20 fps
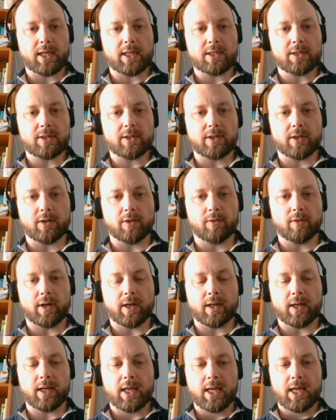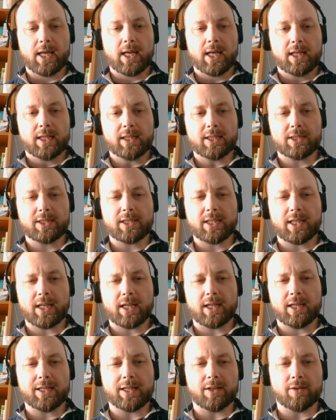So let's
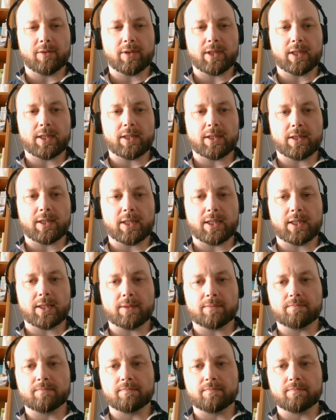say the